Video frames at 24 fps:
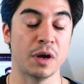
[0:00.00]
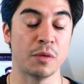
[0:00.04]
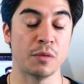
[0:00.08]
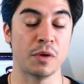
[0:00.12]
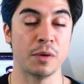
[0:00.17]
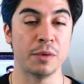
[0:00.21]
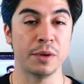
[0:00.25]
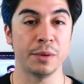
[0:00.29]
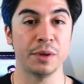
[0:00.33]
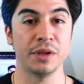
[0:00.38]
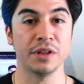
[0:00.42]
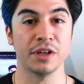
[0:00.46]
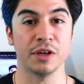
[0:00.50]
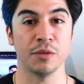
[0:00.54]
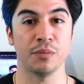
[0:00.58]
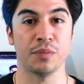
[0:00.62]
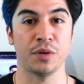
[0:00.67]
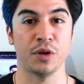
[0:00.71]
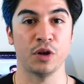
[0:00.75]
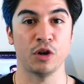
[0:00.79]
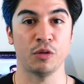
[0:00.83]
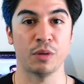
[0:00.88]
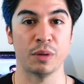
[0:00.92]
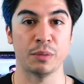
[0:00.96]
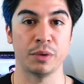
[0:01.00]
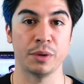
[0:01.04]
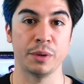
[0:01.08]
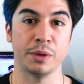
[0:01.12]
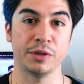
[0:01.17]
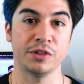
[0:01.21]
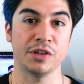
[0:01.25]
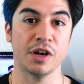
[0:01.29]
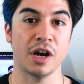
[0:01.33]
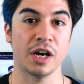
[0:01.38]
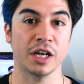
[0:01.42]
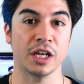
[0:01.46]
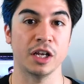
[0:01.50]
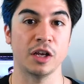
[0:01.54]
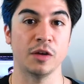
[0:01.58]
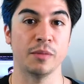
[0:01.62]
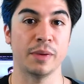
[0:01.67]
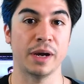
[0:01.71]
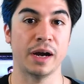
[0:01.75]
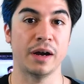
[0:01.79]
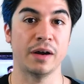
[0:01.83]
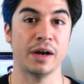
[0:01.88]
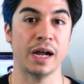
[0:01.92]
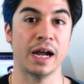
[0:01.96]
when we were in the computer, remember we were talking
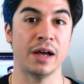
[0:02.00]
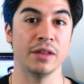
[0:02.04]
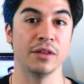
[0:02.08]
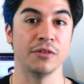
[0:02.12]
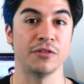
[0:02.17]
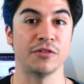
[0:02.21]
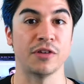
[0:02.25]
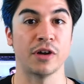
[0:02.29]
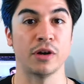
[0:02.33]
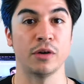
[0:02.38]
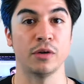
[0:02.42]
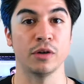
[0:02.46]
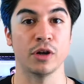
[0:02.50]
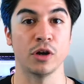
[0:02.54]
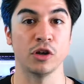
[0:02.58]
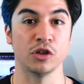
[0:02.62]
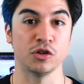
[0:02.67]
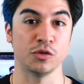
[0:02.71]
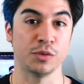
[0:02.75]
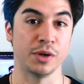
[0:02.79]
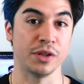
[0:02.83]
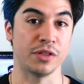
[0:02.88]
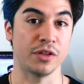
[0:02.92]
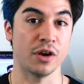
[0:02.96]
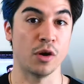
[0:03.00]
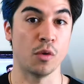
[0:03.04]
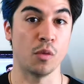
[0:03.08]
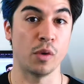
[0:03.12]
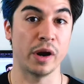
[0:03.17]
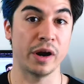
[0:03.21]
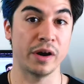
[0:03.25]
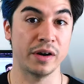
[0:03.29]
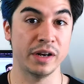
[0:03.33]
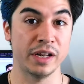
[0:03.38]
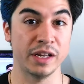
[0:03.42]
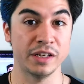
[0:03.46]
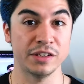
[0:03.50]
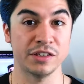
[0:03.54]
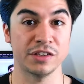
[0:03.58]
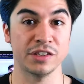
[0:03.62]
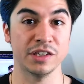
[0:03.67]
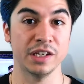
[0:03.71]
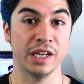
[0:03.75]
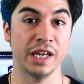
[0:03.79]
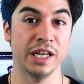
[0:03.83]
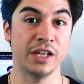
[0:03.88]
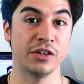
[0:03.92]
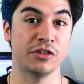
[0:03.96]
about how the funnel goes with
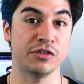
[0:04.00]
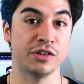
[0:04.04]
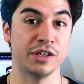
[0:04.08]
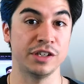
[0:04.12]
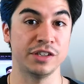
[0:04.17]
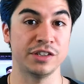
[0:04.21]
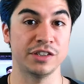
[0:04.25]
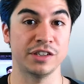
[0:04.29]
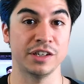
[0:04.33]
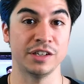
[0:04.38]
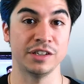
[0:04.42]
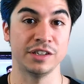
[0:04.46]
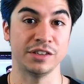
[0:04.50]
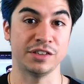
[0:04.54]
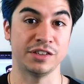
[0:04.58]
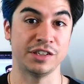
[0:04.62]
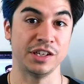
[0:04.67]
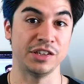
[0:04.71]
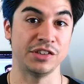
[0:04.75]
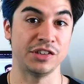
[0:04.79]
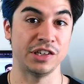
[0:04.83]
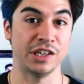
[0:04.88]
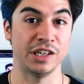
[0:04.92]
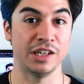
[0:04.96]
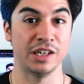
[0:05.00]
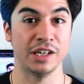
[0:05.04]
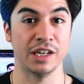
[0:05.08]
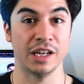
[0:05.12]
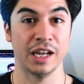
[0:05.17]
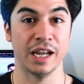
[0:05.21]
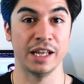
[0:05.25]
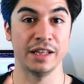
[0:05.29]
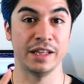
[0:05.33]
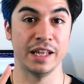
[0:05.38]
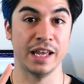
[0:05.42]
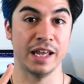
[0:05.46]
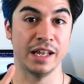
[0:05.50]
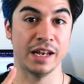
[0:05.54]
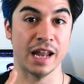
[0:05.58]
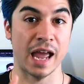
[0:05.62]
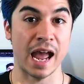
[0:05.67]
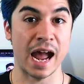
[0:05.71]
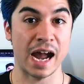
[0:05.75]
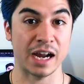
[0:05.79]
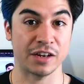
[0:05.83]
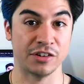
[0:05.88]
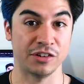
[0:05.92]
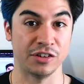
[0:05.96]
awareness, interest, decision, and then
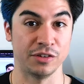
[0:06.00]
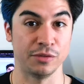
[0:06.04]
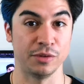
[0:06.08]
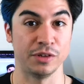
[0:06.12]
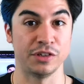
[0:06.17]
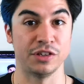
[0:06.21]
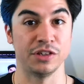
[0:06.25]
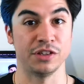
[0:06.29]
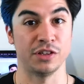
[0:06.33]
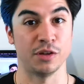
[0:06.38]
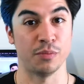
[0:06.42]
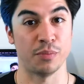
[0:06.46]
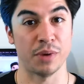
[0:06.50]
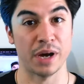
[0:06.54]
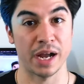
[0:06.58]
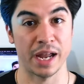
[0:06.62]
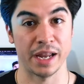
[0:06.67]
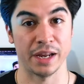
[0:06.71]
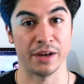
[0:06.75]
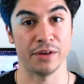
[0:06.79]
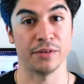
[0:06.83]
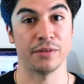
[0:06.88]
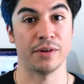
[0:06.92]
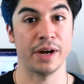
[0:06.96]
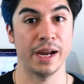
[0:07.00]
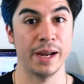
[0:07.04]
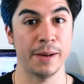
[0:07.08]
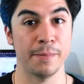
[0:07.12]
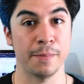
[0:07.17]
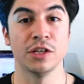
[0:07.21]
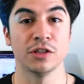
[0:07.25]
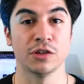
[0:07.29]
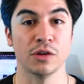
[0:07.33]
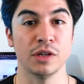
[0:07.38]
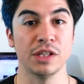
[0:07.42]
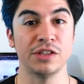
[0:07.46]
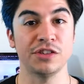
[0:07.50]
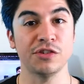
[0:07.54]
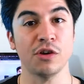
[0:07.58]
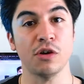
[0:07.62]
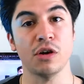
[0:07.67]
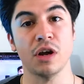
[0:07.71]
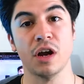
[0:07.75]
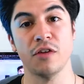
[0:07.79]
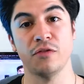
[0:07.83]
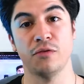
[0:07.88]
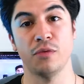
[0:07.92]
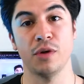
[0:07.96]
action, which is the buying, right? So let's start
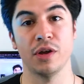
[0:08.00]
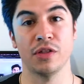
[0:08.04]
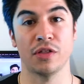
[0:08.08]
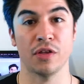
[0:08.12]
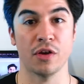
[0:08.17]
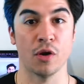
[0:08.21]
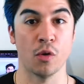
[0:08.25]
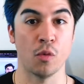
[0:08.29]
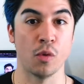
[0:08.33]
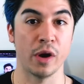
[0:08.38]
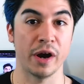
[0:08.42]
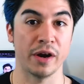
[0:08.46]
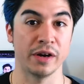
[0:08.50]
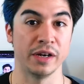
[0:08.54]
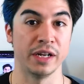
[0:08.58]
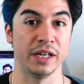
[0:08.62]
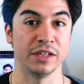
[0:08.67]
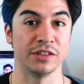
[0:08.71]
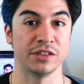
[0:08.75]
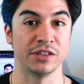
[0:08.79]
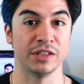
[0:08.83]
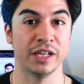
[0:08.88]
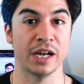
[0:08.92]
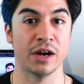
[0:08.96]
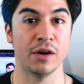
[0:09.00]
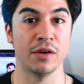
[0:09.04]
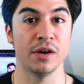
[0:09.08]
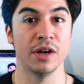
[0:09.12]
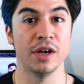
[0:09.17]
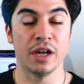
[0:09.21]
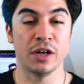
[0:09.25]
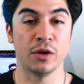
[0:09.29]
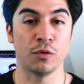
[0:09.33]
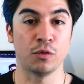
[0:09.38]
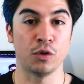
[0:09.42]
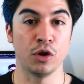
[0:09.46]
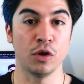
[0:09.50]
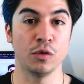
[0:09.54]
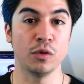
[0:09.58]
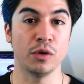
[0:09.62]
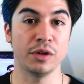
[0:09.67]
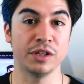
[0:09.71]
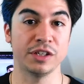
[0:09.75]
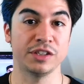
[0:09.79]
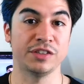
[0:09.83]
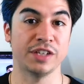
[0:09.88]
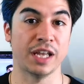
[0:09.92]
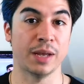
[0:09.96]
off with awareness. Now, in a real world
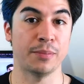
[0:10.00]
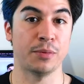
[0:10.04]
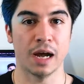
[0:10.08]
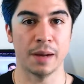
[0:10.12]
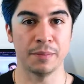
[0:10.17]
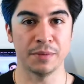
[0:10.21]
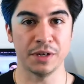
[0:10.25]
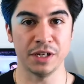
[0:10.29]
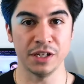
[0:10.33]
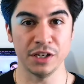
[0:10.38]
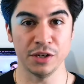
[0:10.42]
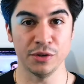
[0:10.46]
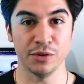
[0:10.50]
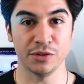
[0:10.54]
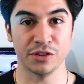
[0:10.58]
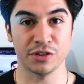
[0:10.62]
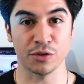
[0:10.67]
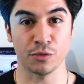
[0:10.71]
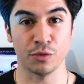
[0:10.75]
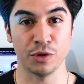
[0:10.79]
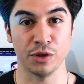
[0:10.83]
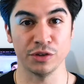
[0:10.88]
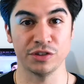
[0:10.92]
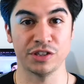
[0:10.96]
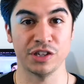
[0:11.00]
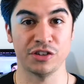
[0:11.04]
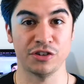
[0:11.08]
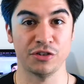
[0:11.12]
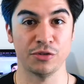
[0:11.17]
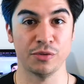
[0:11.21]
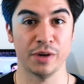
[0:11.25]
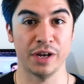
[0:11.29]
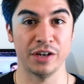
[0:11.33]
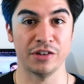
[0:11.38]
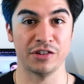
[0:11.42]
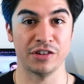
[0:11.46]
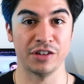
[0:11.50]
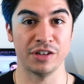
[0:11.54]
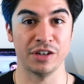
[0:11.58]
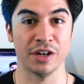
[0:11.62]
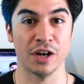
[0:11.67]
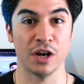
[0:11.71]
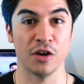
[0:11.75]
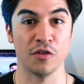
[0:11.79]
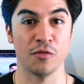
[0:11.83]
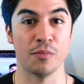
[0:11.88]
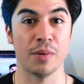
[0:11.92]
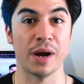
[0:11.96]
example, I'm gonna use the real situation
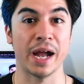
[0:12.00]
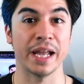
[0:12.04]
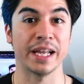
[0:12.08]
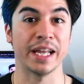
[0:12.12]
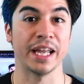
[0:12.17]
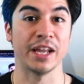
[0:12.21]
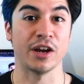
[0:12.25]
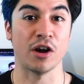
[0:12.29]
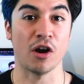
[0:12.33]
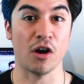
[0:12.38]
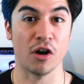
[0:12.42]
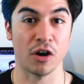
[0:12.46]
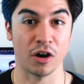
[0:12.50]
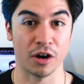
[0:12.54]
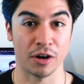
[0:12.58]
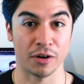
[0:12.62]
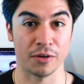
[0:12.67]
of buying a car.